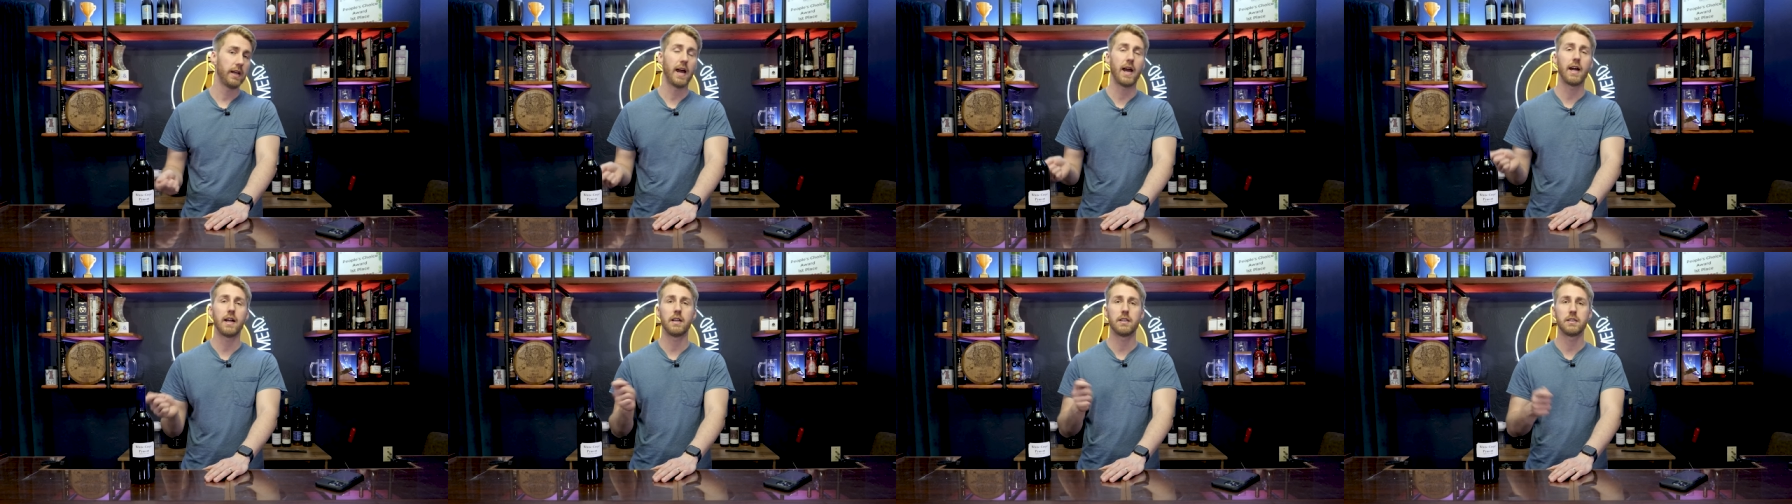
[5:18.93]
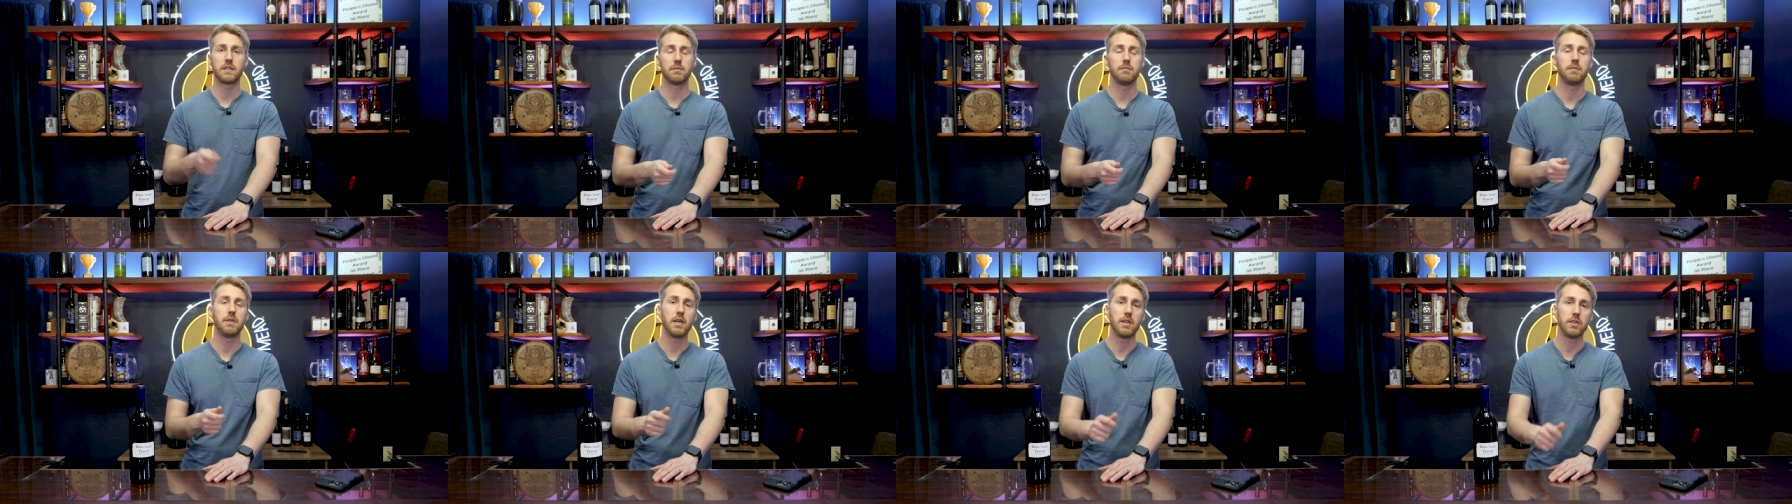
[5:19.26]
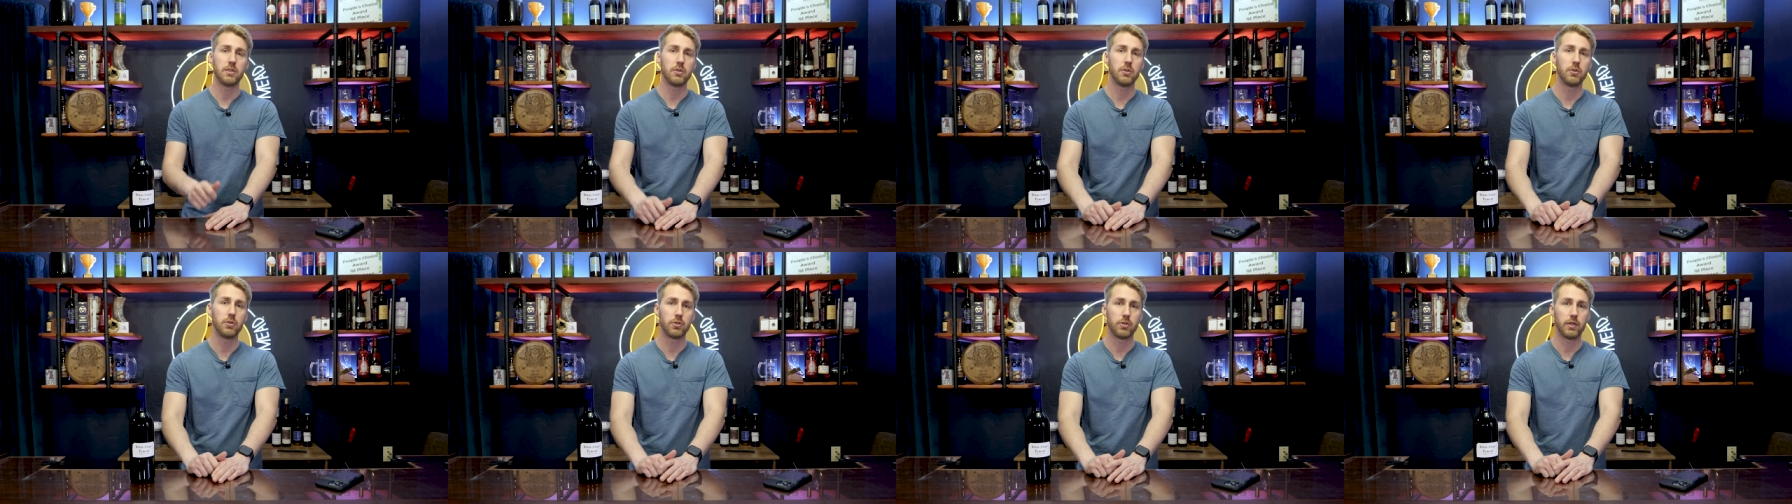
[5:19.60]
added some
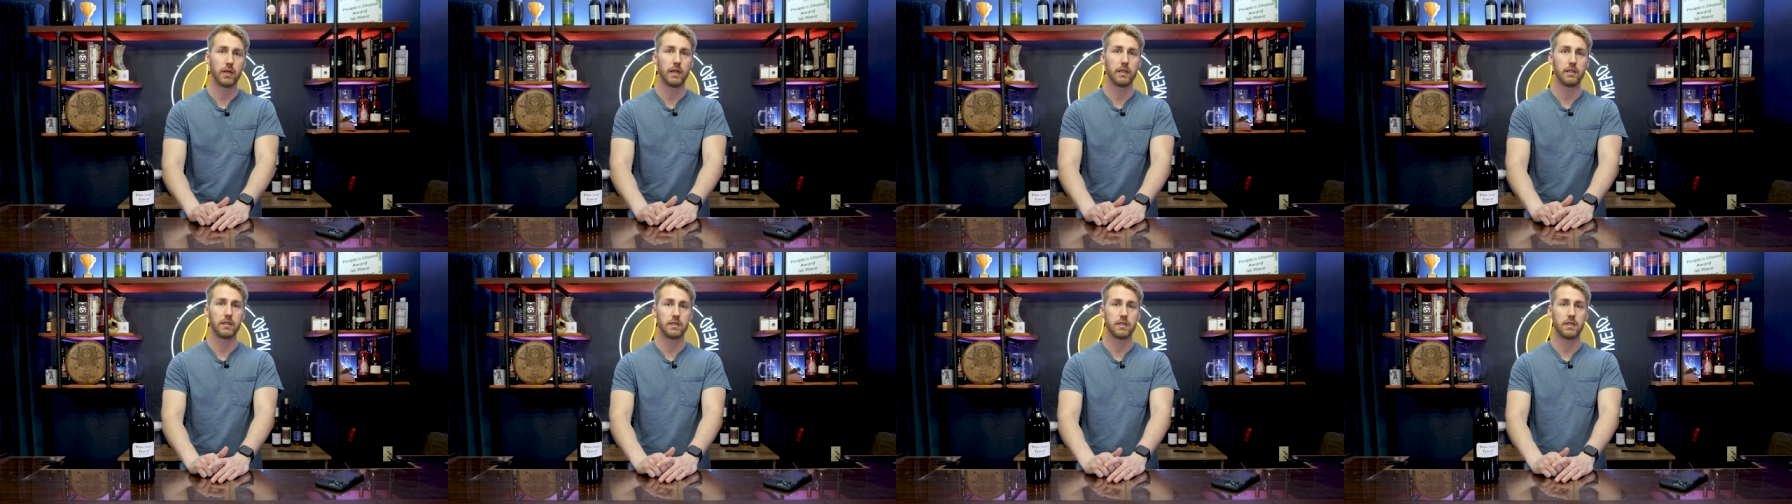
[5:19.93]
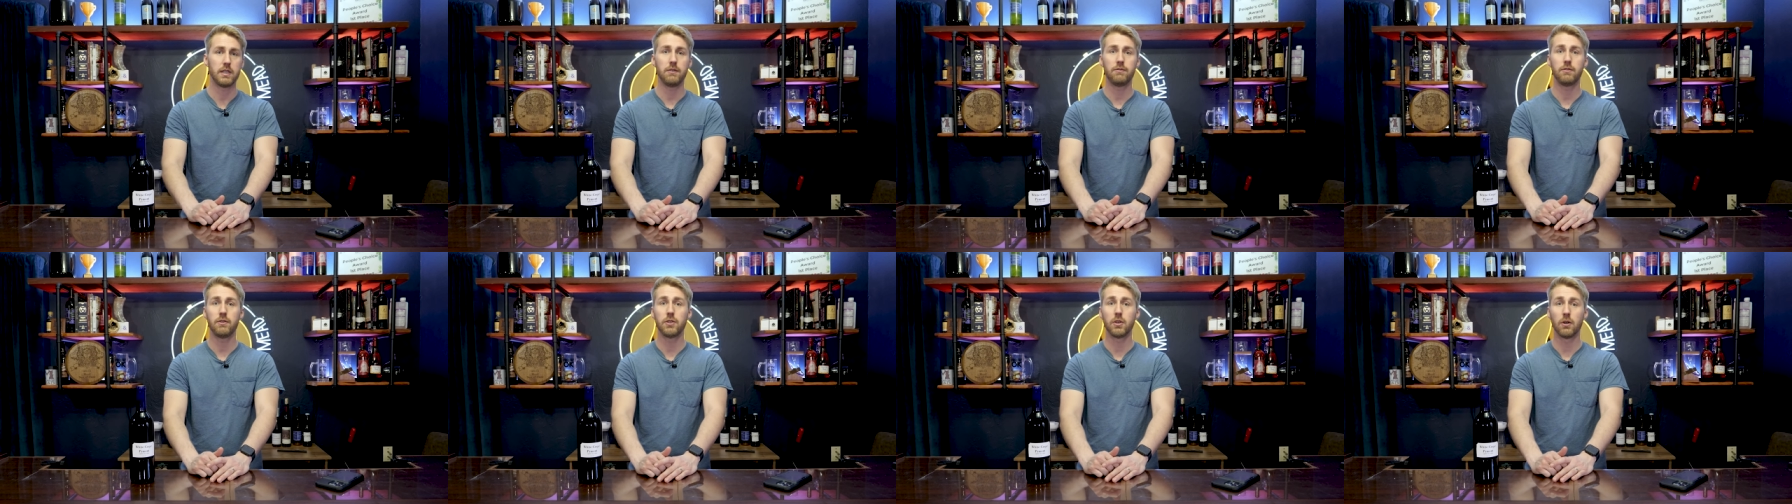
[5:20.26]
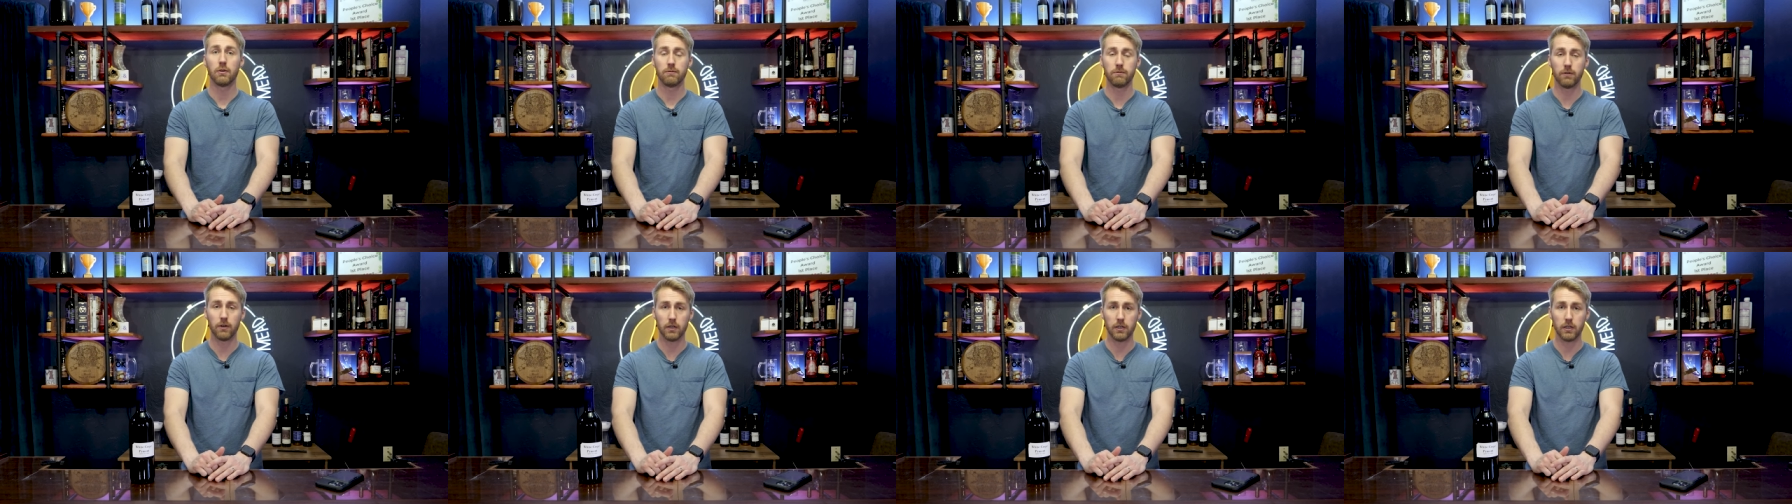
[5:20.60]
yeast nutrient to see if it'd
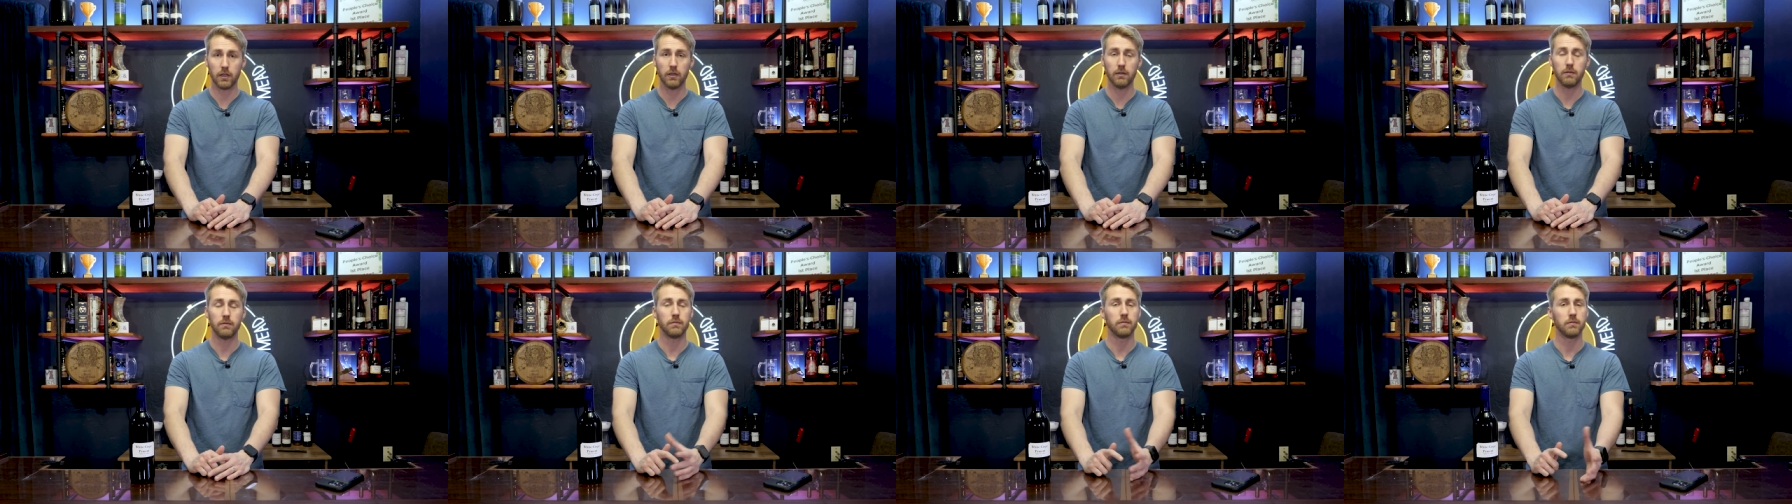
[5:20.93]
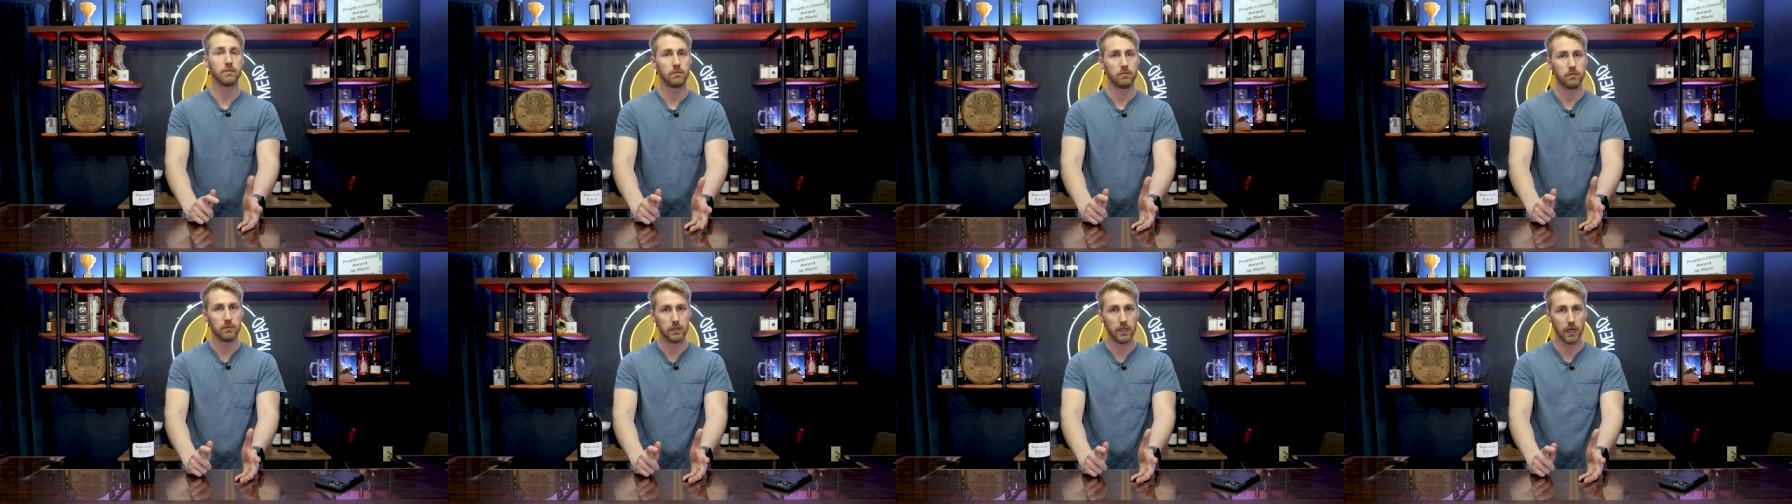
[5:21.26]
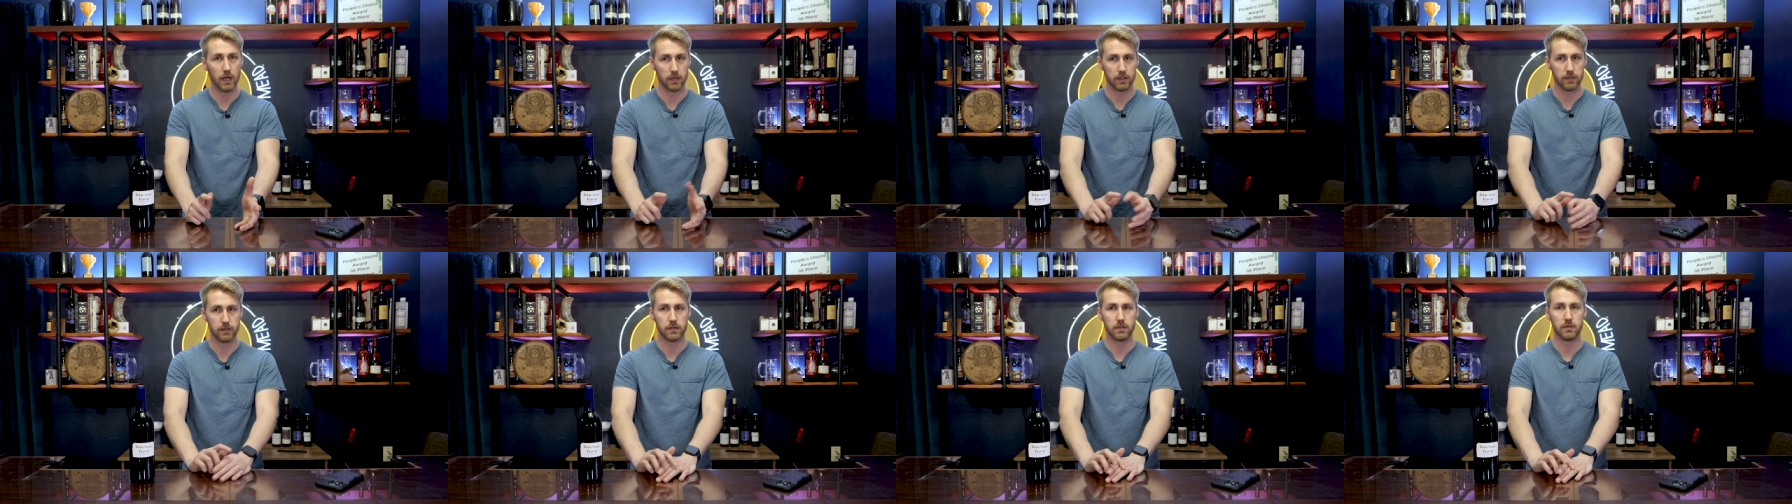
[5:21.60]
go further?
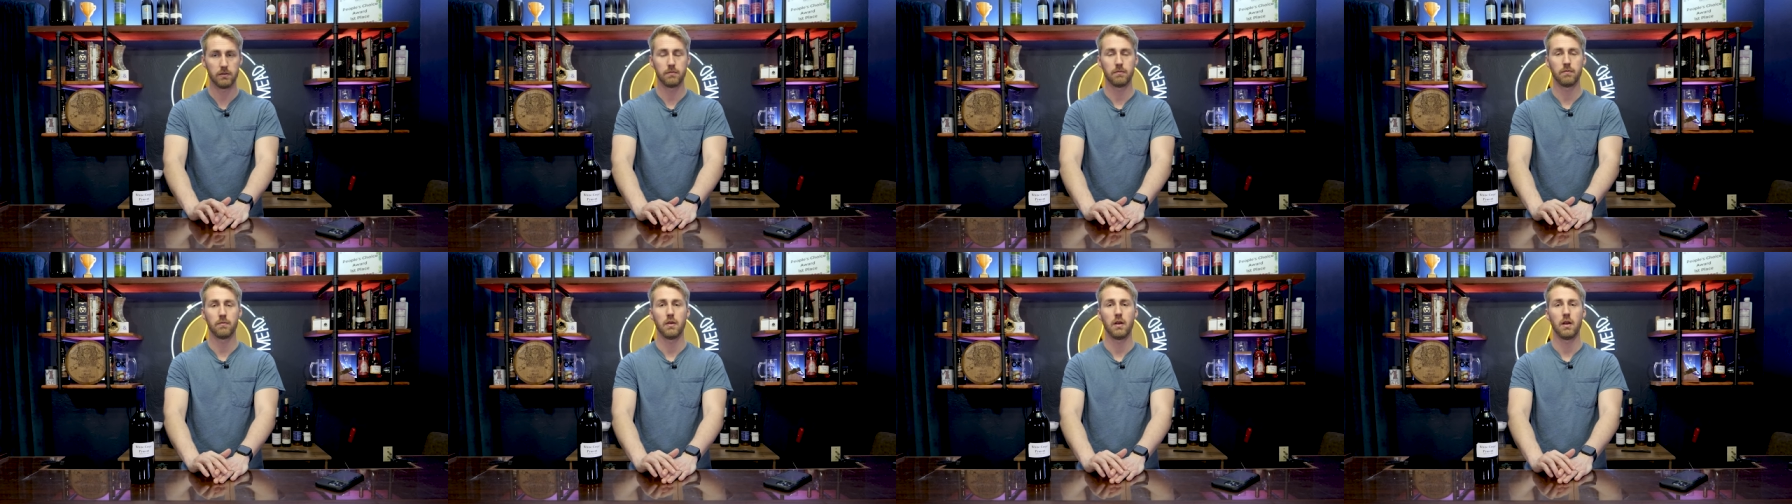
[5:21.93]
Yes.